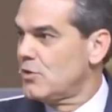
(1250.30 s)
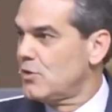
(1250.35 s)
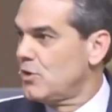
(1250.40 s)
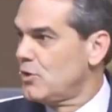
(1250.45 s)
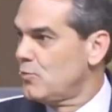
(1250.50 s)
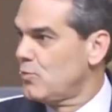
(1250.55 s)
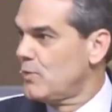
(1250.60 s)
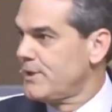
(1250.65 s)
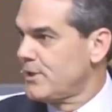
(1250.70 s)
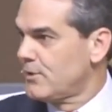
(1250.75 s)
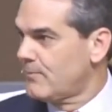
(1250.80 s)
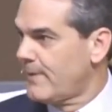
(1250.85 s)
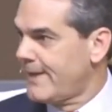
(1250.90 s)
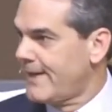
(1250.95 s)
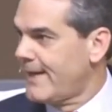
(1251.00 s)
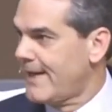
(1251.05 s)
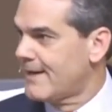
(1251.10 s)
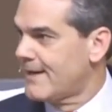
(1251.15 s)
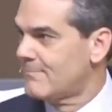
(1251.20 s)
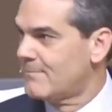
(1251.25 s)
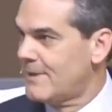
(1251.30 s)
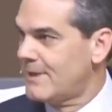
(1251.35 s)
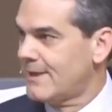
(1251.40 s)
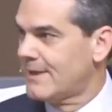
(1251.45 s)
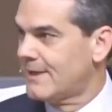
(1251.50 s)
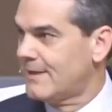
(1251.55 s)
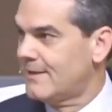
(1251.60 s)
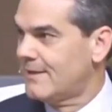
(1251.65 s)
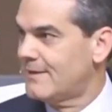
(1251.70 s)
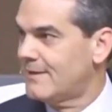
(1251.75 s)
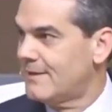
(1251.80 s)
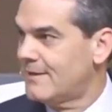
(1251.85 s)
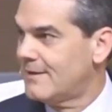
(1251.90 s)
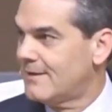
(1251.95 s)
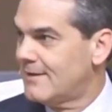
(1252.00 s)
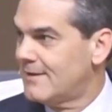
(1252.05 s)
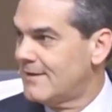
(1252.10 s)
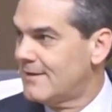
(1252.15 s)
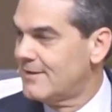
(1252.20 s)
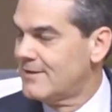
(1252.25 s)
So when you ran out of money,
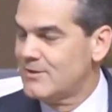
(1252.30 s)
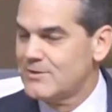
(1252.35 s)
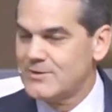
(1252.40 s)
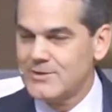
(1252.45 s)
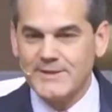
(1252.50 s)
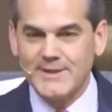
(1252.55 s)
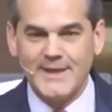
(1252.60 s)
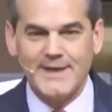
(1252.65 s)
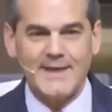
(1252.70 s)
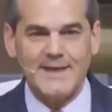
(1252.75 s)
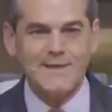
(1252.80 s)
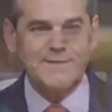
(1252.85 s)
you took